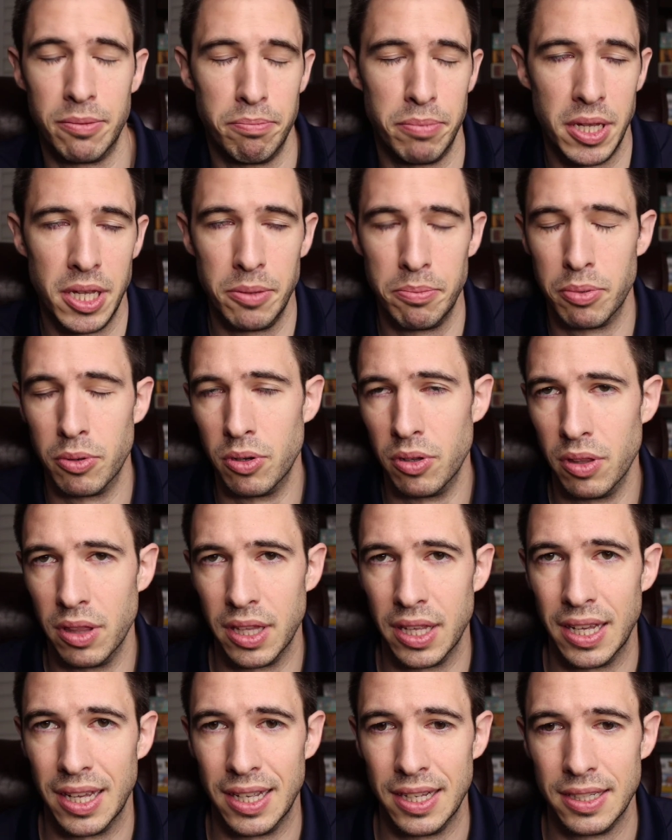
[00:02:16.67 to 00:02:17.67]
people
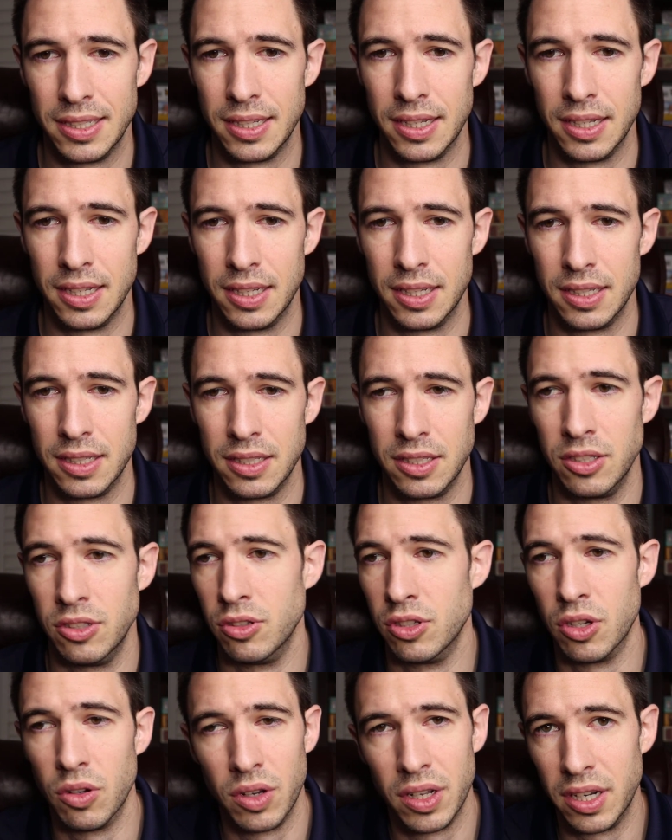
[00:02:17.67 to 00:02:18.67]
that
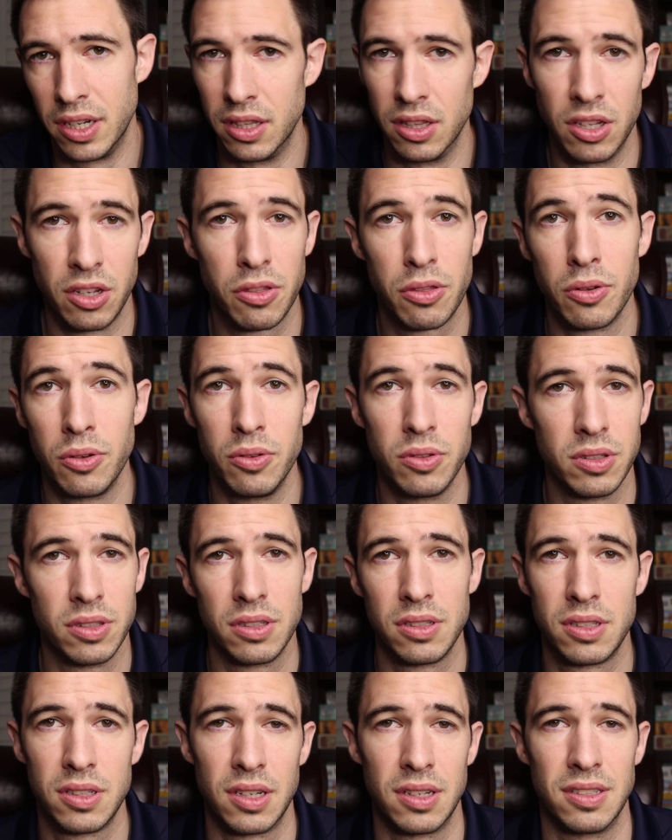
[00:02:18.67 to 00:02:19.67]
you go in and look through
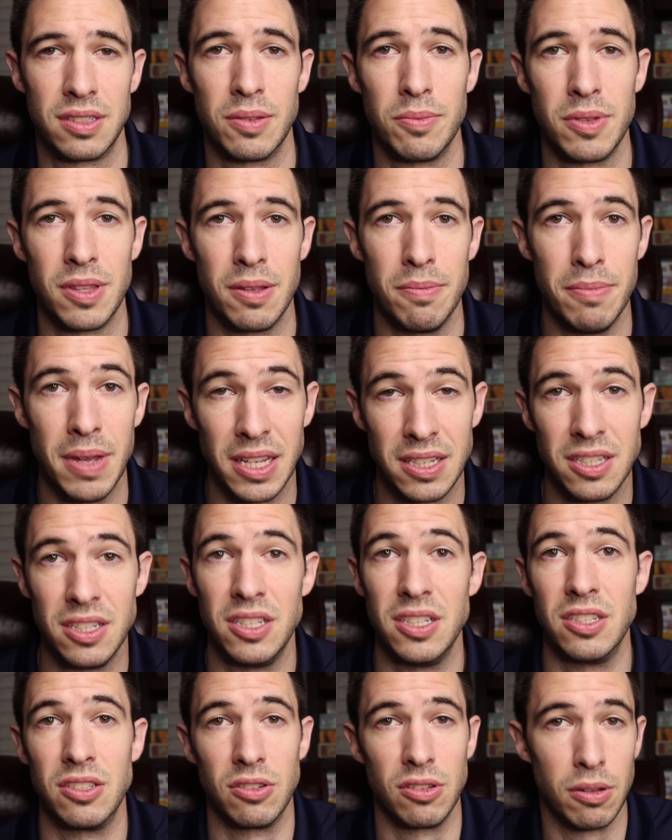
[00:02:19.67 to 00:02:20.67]
kind of some of the
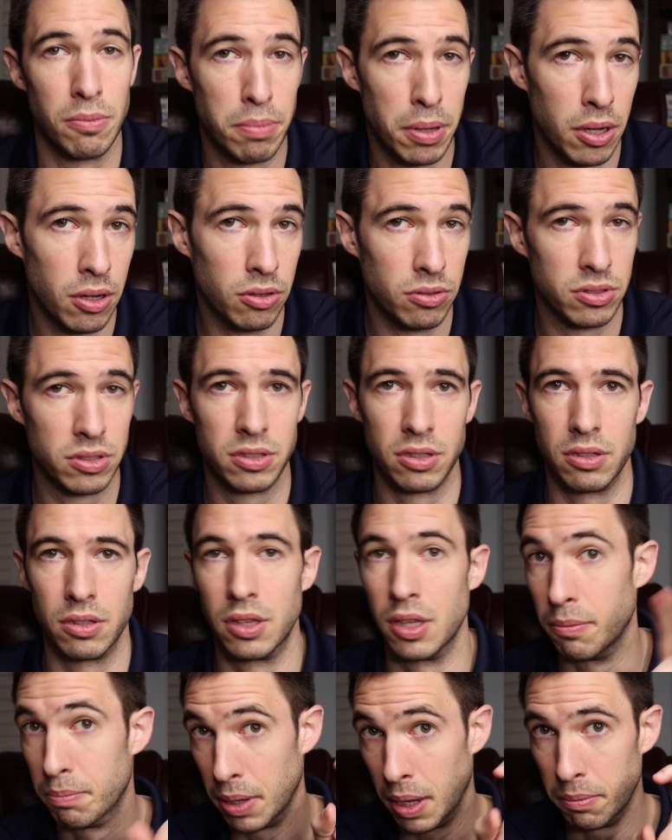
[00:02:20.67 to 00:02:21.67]
messages or the posts or
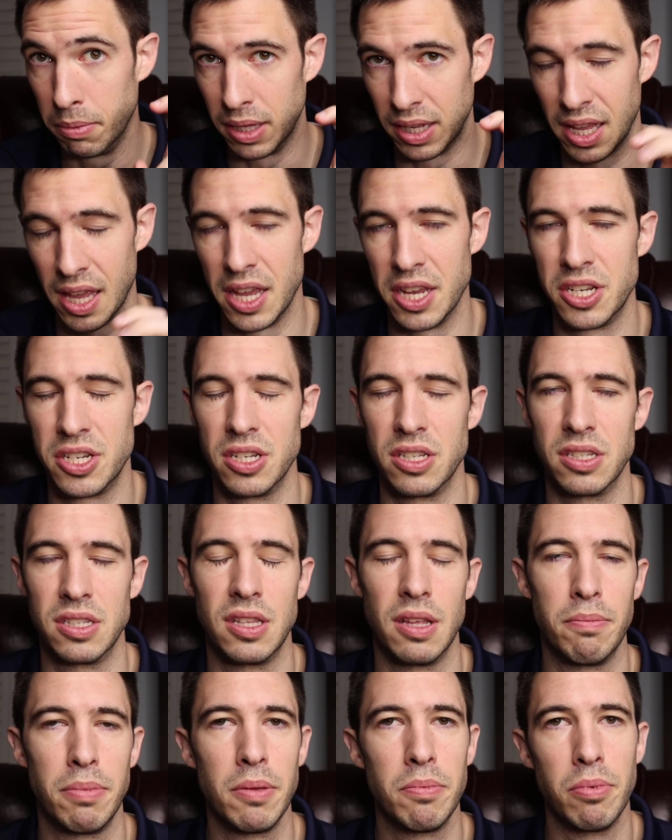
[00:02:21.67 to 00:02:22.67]
the publications
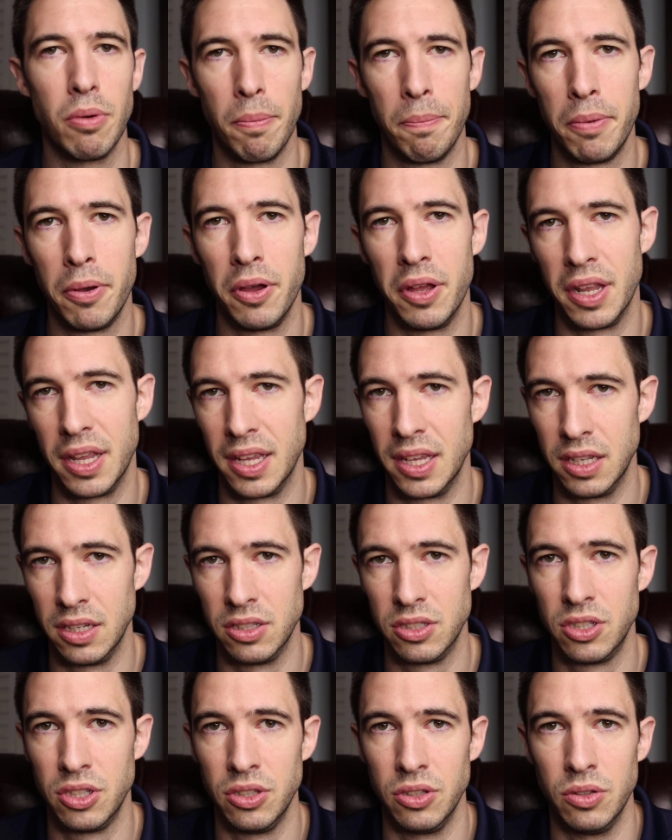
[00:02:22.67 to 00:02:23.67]
that people put
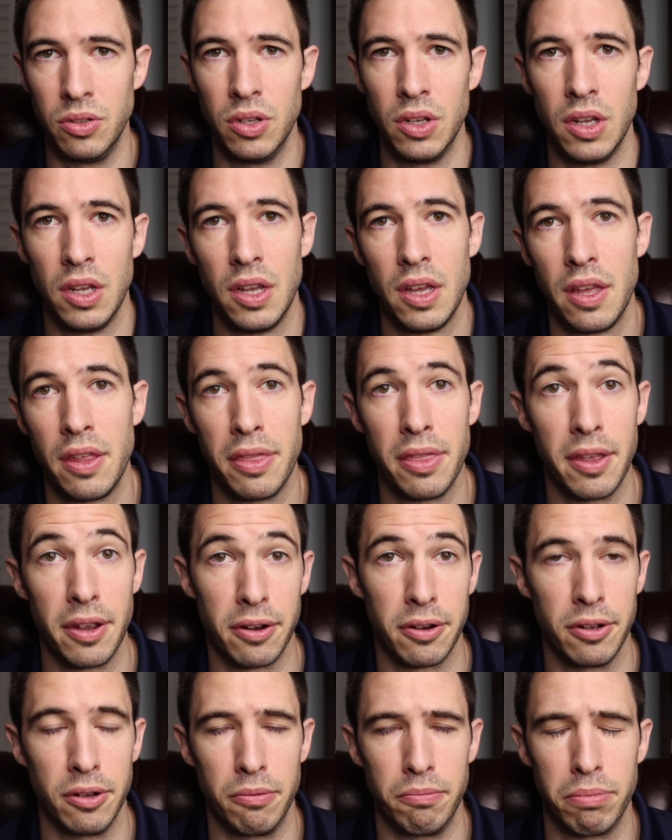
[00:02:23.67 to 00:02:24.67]
into
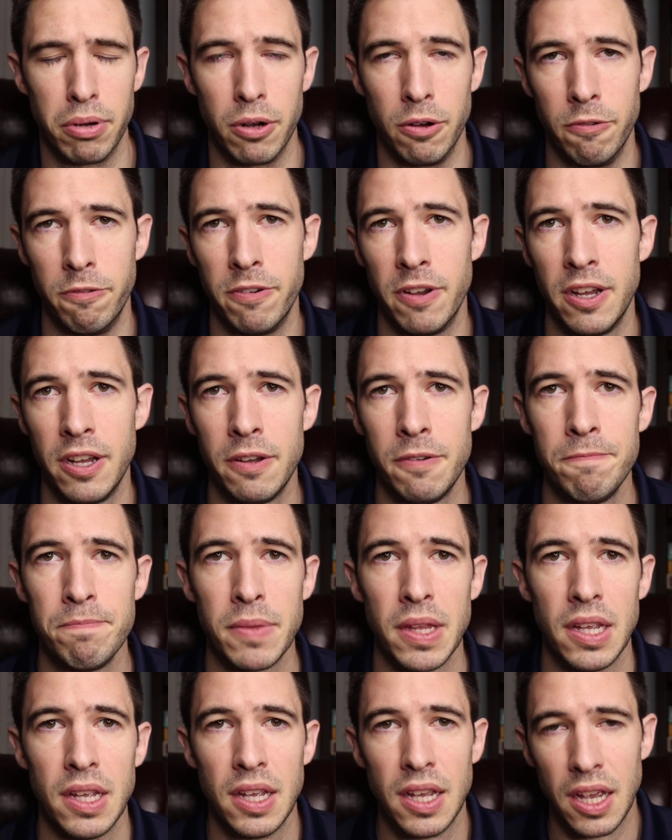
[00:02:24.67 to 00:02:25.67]
their own profile.
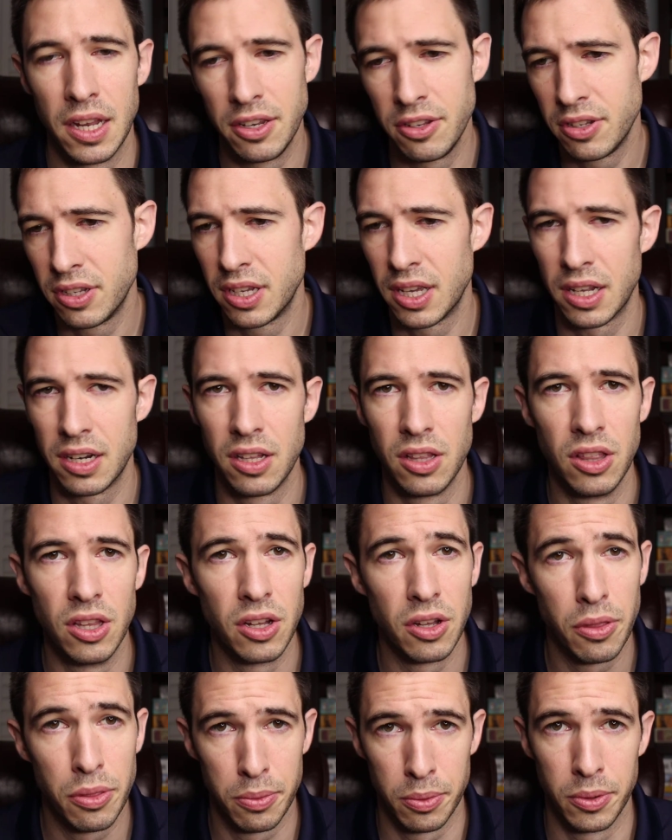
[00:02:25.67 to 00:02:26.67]
And you can kind of
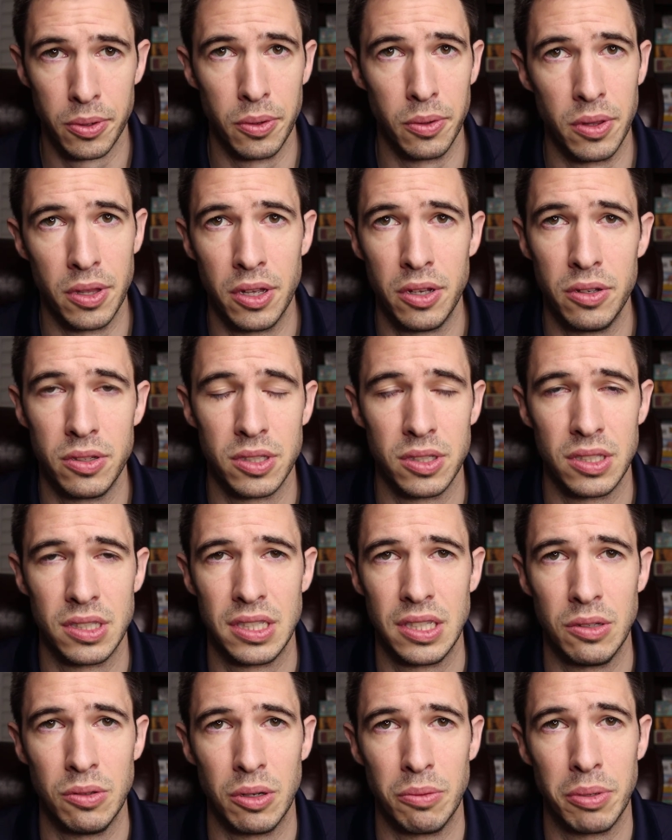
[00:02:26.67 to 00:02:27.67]
look through those and
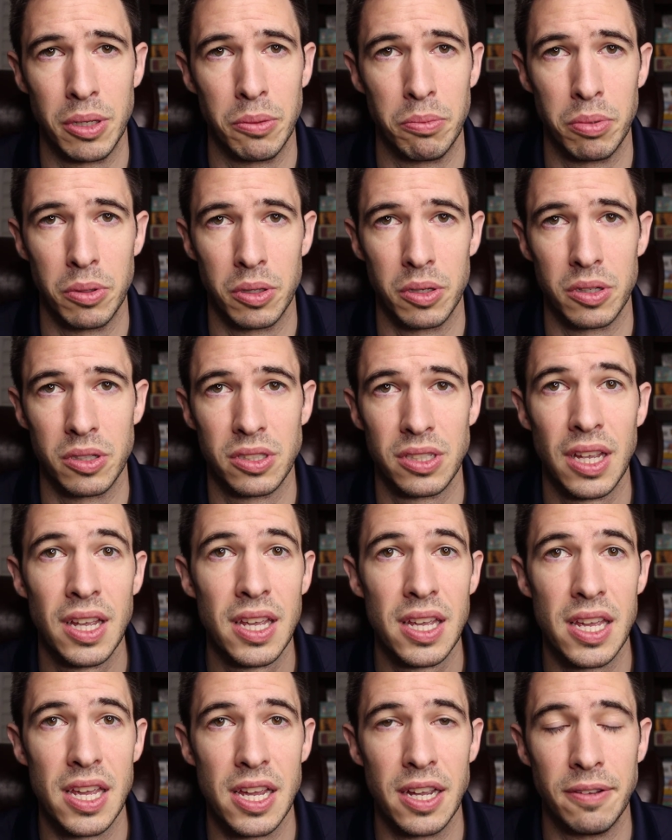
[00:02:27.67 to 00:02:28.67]
see what people are
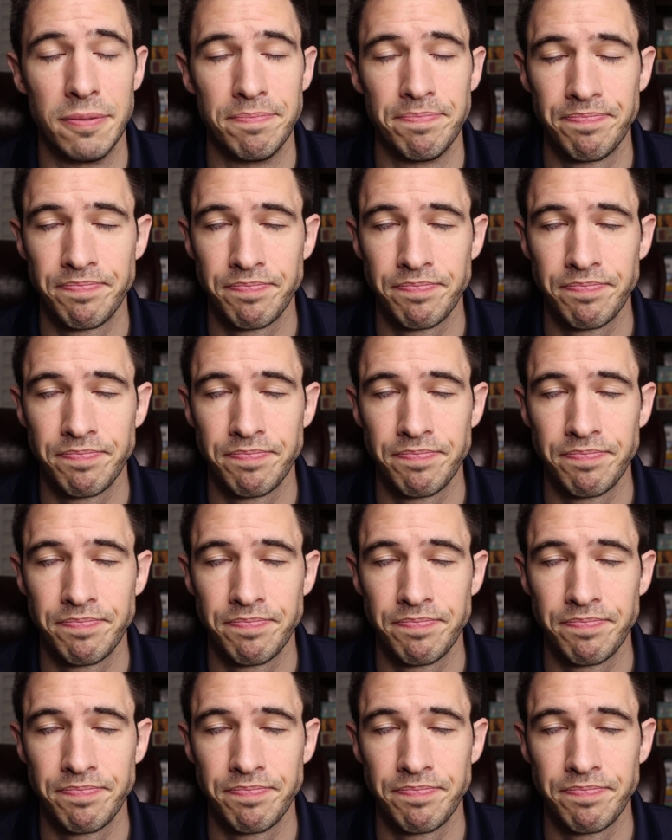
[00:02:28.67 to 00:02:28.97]
saying.